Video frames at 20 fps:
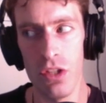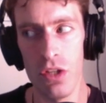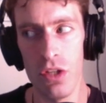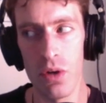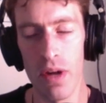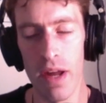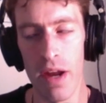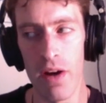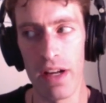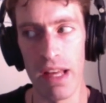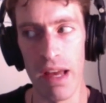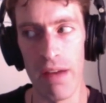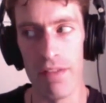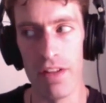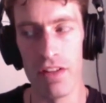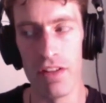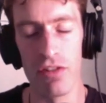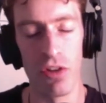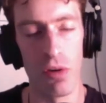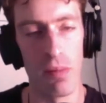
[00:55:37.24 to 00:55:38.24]
Eric
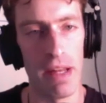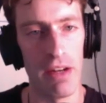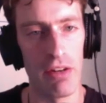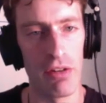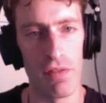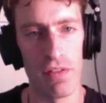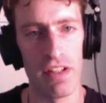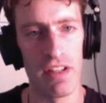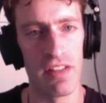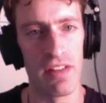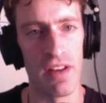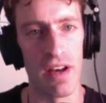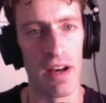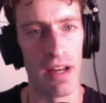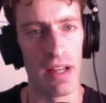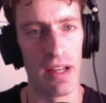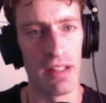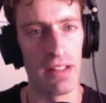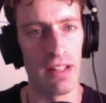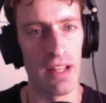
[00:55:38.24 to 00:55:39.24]
Evans' domain driven
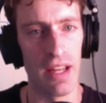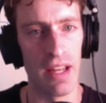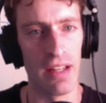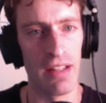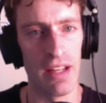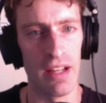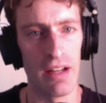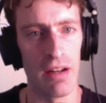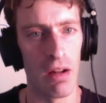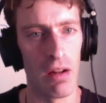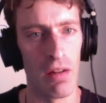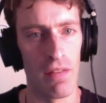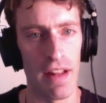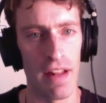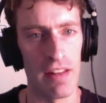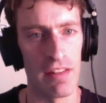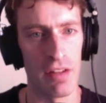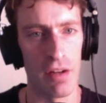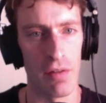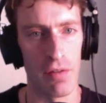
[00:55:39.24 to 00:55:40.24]
design and all of
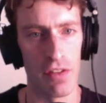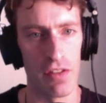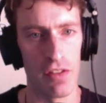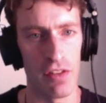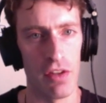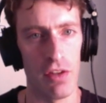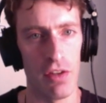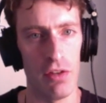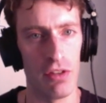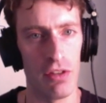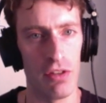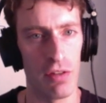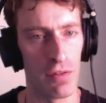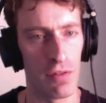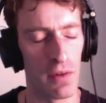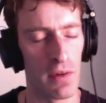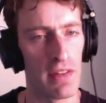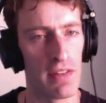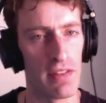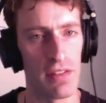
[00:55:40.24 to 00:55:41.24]
that stuff was a huge
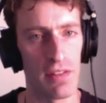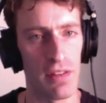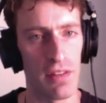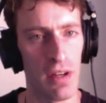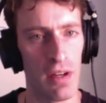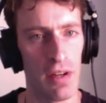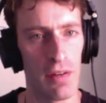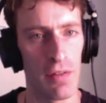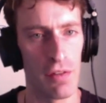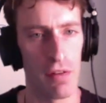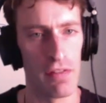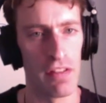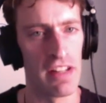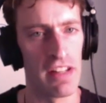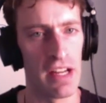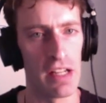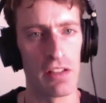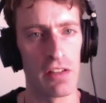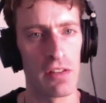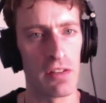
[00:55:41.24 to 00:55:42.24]
influence from the
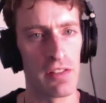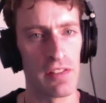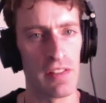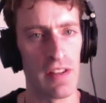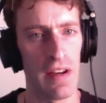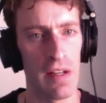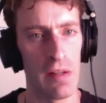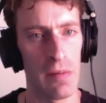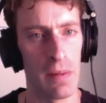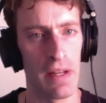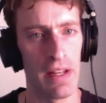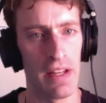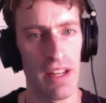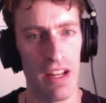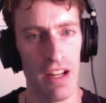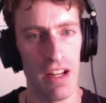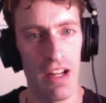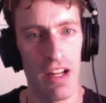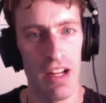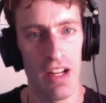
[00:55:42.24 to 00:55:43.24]
technical side, but
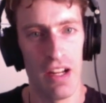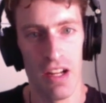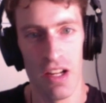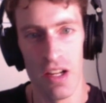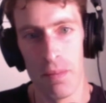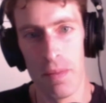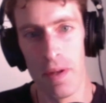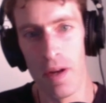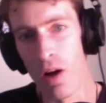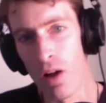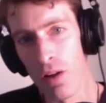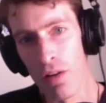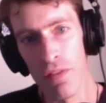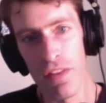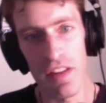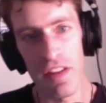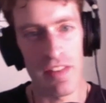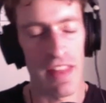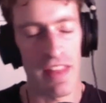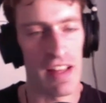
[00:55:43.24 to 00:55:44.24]
all of
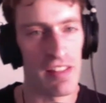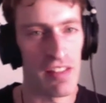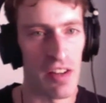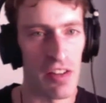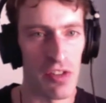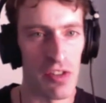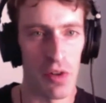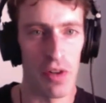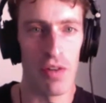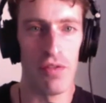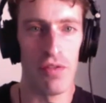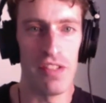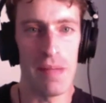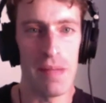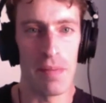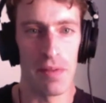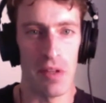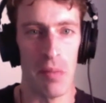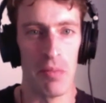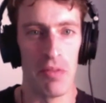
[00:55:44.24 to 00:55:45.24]
these things are sort of
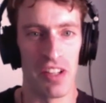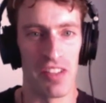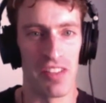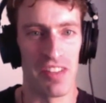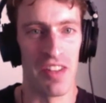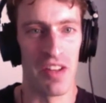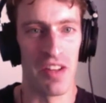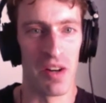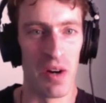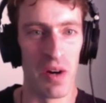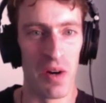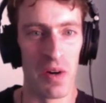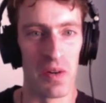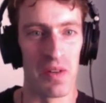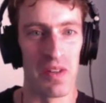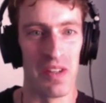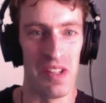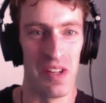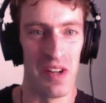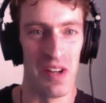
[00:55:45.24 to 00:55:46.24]
deep subjects in their
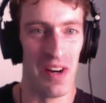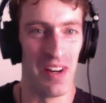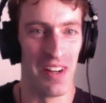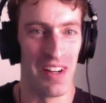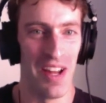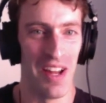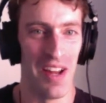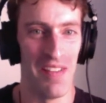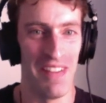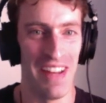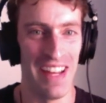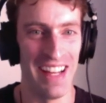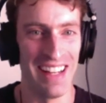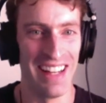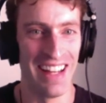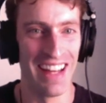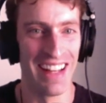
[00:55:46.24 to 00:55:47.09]
own, you know what I mean?